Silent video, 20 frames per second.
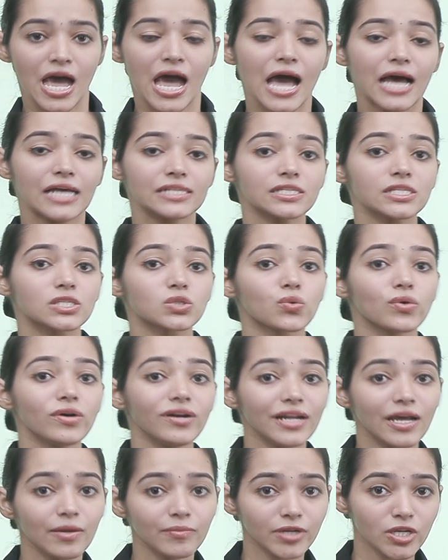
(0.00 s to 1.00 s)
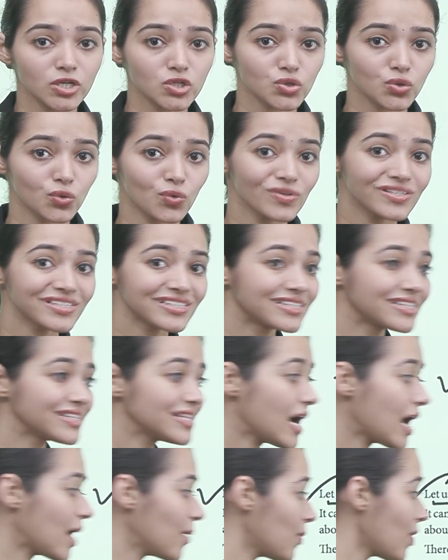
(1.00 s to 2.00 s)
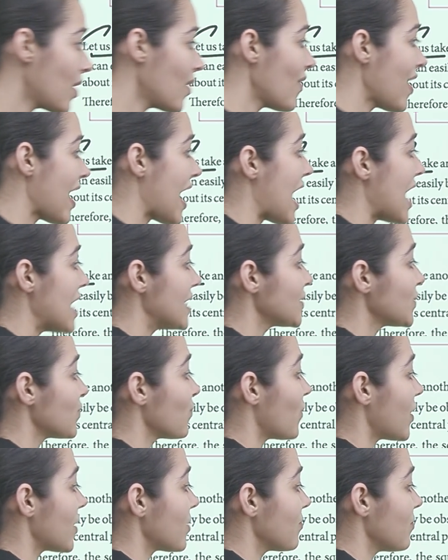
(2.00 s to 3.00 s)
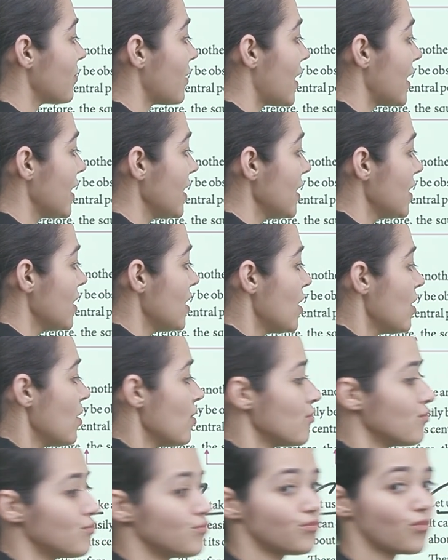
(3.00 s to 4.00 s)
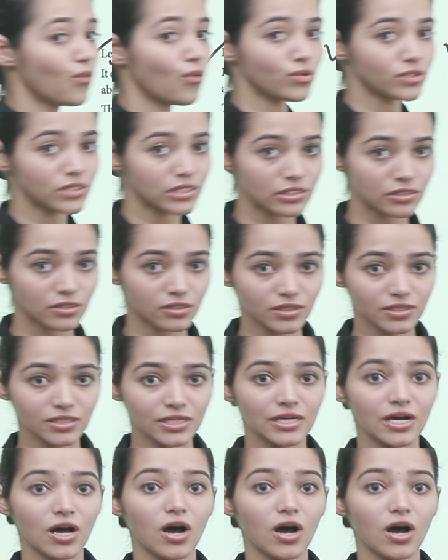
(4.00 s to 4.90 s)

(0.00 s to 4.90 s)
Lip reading: Hence, the square lamina shows above has 1/4 turn